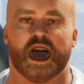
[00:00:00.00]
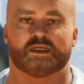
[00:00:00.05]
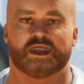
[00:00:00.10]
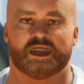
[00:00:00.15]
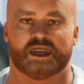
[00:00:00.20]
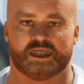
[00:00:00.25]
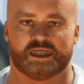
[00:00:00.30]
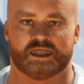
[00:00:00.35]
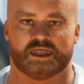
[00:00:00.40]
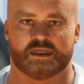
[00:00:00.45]

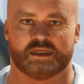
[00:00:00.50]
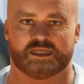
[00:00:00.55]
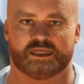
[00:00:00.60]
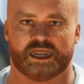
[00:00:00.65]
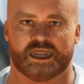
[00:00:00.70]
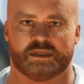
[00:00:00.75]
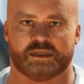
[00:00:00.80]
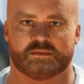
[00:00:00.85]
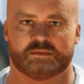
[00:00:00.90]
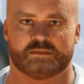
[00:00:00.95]
And we could have done
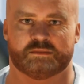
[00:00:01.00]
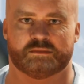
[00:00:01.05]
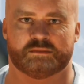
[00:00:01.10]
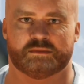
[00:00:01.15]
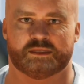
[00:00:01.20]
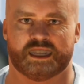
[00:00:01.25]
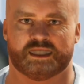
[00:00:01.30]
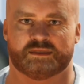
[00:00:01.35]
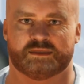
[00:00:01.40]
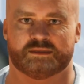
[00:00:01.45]
a really
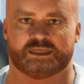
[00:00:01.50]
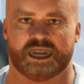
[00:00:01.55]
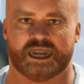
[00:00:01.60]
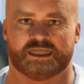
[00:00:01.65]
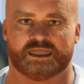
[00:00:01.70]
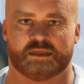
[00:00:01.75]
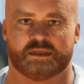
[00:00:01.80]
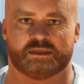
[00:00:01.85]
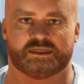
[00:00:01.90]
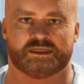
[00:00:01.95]
much
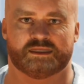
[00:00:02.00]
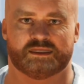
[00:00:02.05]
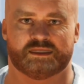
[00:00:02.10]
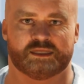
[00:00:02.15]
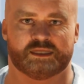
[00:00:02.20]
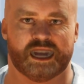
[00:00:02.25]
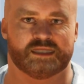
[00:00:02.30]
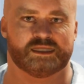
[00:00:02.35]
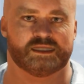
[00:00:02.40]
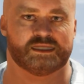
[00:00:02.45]
better job
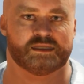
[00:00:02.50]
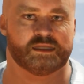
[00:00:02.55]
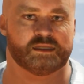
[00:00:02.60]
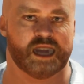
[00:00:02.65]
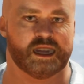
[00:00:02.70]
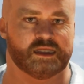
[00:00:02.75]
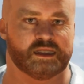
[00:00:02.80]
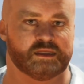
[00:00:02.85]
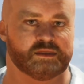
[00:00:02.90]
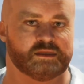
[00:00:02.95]
of this mesh
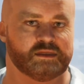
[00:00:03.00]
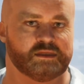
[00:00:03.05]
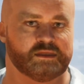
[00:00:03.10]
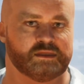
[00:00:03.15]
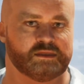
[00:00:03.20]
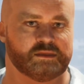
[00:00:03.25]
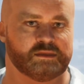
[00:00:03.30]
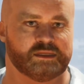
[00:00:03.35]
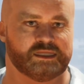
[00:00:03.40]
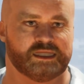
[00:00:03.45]
as well.
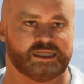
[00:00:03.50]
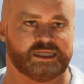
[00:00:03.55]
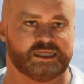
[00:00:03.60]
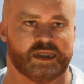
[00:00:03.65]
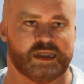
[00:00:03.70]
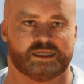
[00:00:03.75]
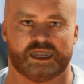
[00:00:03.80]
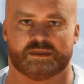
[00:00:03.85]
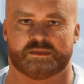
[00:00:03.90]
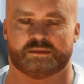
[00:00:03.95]

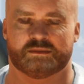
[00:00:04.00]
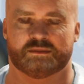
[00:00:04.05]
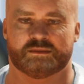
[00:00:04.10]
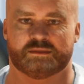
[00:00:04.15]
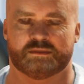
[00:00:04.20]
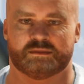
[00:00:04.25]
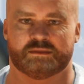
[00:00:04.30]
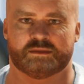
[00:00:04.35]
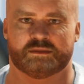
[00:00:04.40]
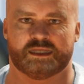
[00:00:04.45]
But anyway,
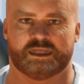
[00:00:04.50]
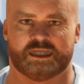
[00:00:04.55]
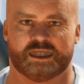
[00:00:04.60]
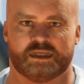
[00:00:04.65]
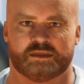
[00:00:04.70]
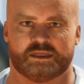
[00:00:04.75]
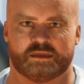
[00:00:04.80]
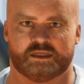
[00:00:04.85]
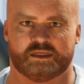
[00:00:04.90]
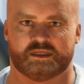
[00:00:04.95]

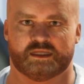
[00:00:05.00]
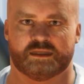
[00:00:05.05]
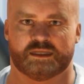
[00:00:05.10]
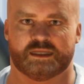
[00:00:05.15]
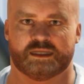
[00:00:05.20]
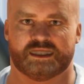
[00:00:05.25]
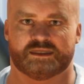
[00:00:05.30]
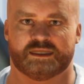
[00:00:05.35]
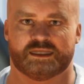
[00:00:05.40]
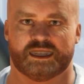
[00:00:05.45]
it was
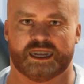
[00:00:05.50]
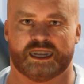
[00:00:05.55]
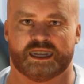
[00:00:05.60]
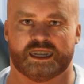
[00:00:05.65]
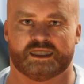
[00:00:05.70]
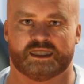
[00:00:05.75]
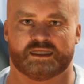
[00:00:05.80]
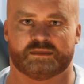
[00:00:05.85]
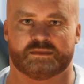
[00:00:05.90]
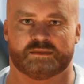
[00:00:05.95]
all about
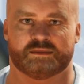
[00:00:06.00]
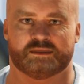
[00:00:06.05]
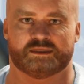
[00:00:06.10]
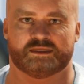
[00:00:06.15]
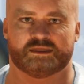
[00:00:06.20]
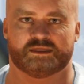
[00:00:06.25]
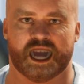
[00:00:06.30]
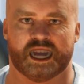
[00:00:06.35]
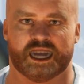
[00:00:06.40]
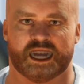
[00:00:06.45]
speed and just
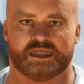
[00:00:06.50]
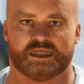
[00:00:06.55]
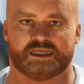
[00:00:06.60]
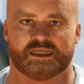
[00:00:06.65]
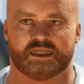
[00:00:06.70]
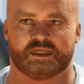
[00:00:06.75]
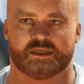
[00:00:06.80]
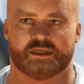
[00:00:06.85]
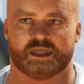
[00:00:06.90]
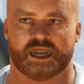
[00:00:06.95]
trying
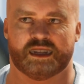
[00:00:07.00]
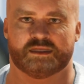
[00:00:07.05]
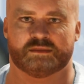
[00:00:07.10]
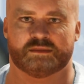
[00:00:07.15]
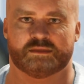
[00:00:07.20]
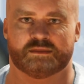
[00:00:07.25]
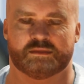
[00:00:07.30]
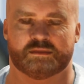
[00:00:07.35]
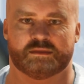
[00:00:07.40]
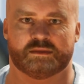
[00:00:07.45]
out software.